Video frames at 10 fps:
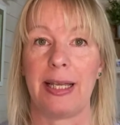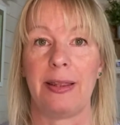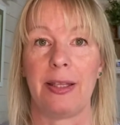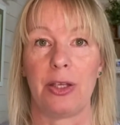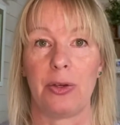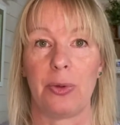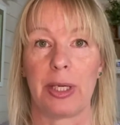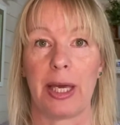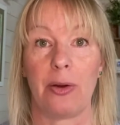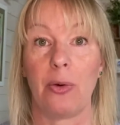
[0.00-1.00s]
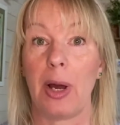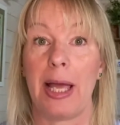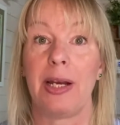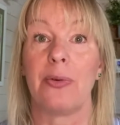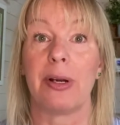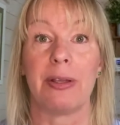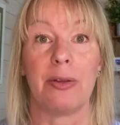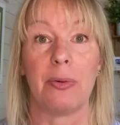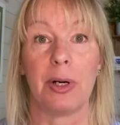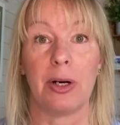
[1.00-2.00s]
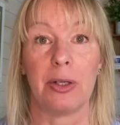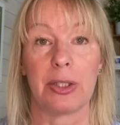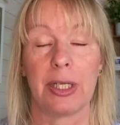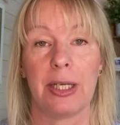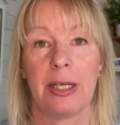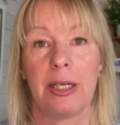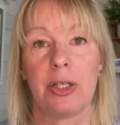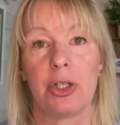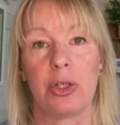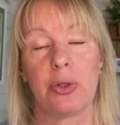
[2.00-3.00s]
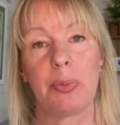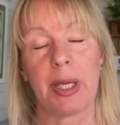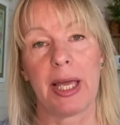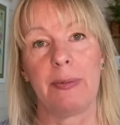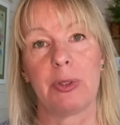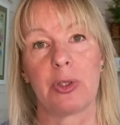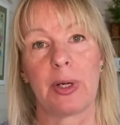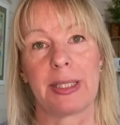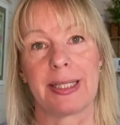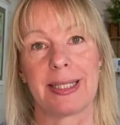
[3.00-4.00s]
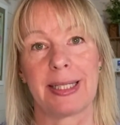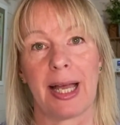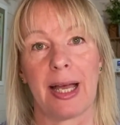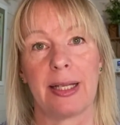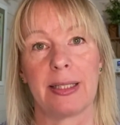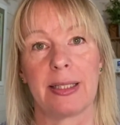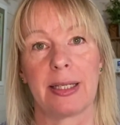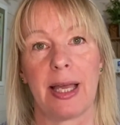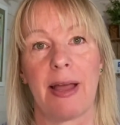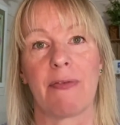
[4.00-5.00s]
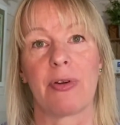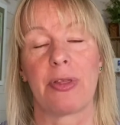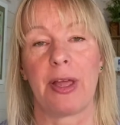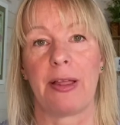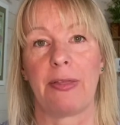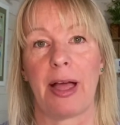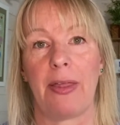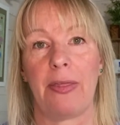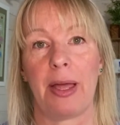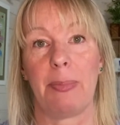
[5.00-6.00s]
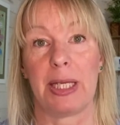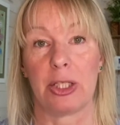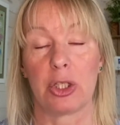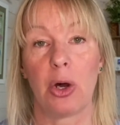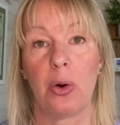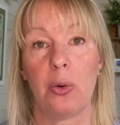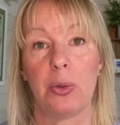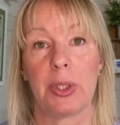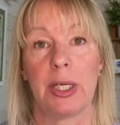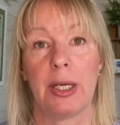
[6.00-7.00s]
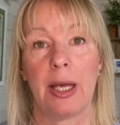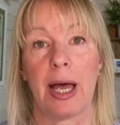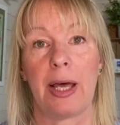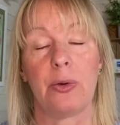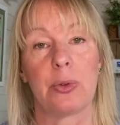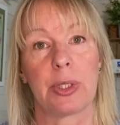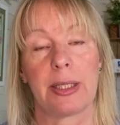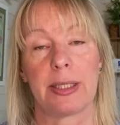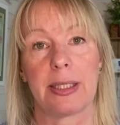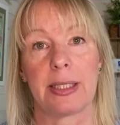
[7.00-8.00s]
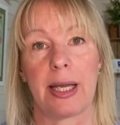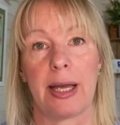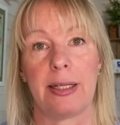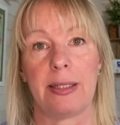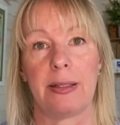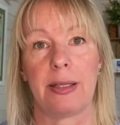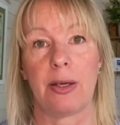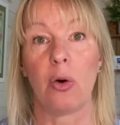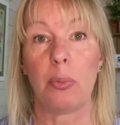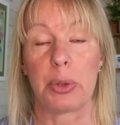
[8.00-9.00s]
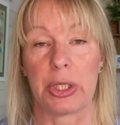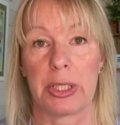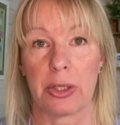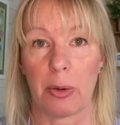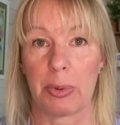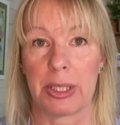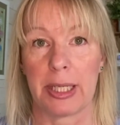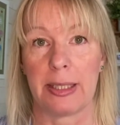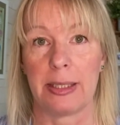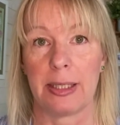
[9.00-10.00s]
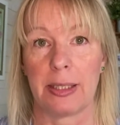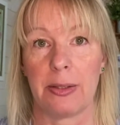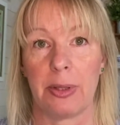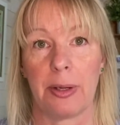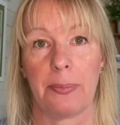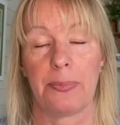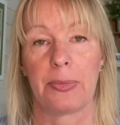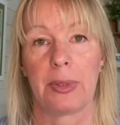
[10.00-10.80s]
in the UK or anywhere in the world should be able to understand everything that they're being told and also understand the options that are presented to them